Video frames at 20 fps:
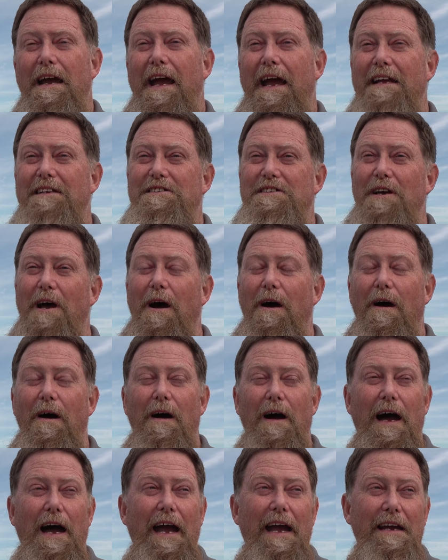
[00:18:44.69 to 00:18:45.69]
And
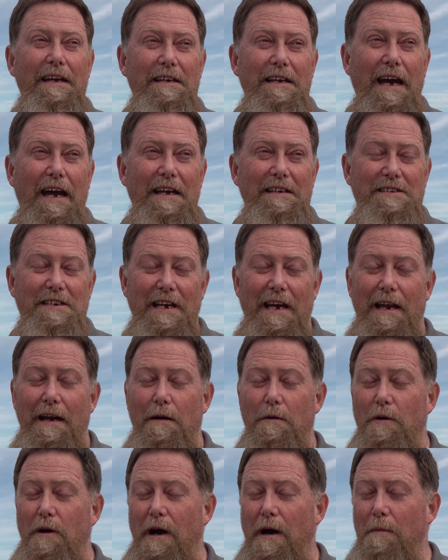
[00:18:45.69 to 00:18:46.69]
so I said to
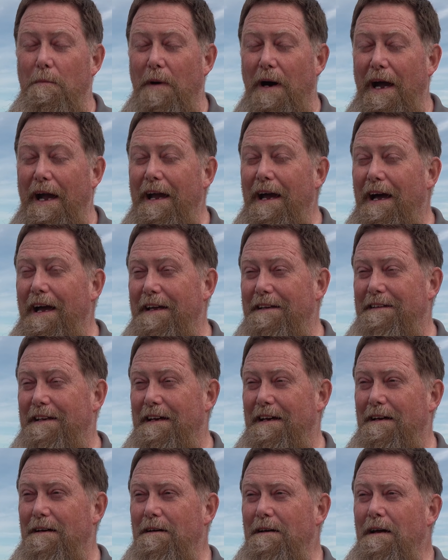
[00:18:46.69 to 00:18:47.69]
her, well, my
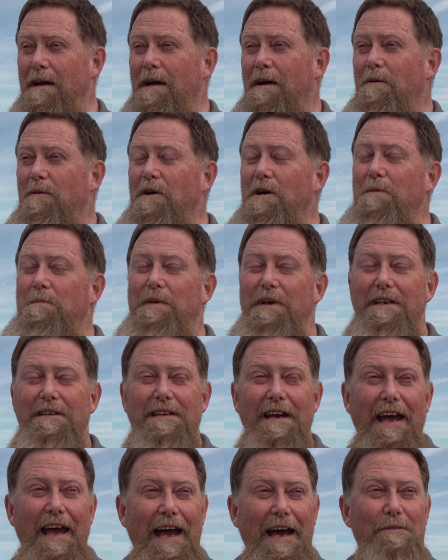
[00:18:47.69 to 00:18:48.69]
idea would be
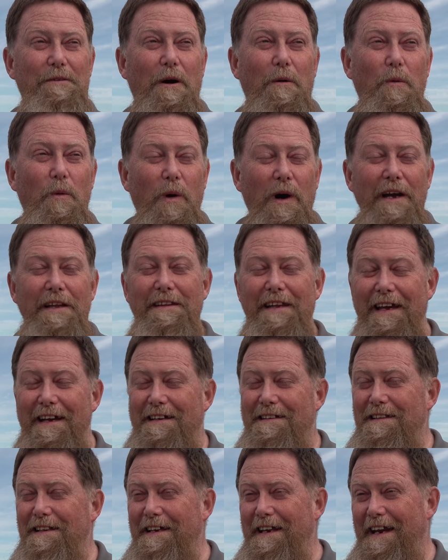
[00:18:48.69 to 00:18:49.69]
to have a one-day
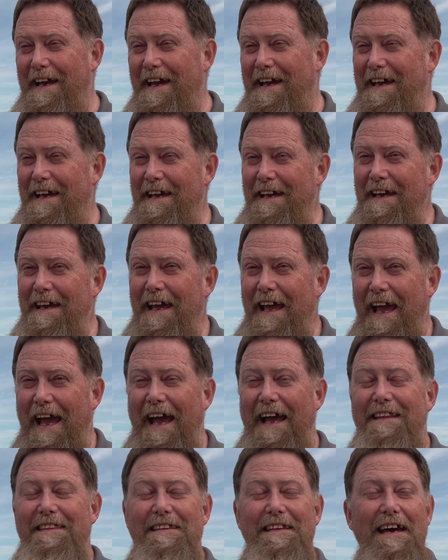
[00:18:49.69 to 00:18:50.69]
clinic
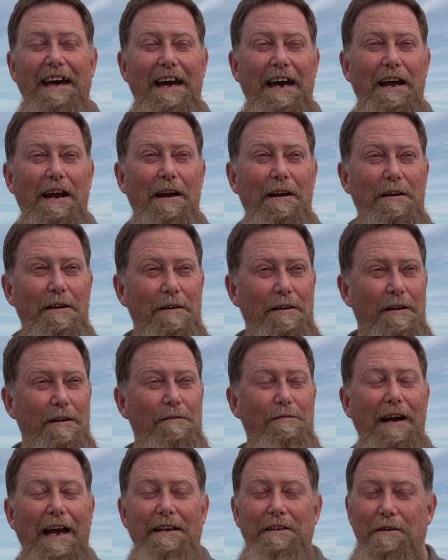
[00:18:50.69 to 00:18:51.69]
at
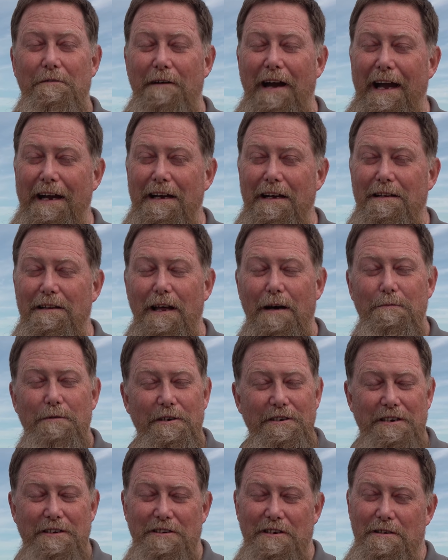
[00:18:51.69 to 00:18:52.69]
Radnor Racquet Club,
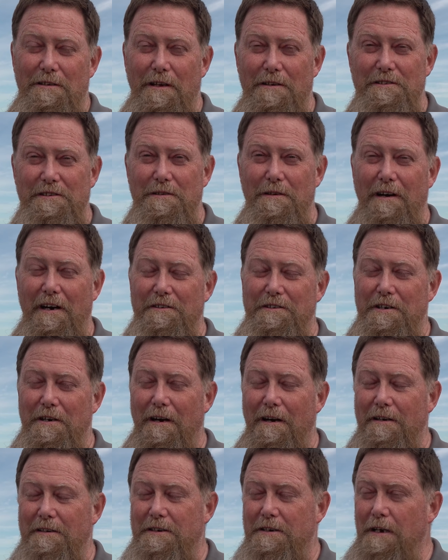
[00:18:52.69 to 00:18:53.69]
which is close to our
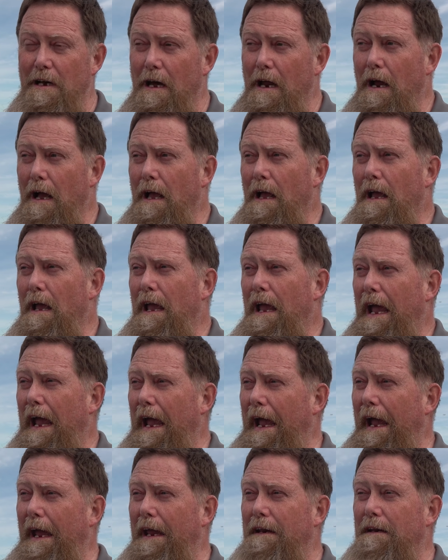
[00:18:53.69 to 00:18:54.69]
church,
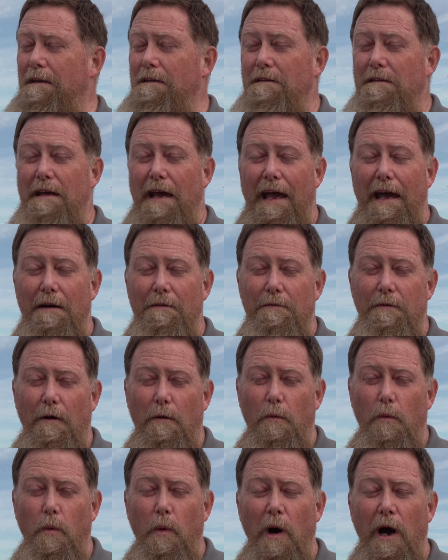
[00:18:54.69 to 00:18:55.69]
and to have a
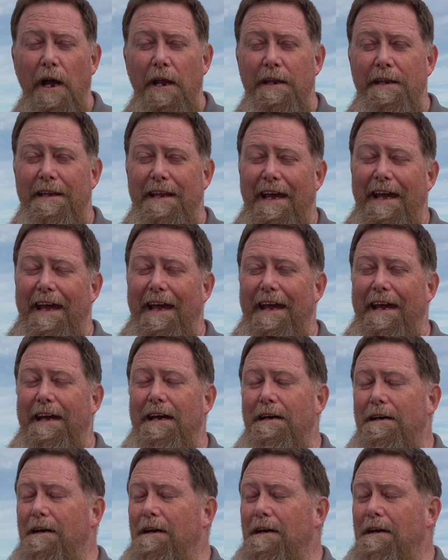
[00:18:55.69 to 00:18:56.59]
one-day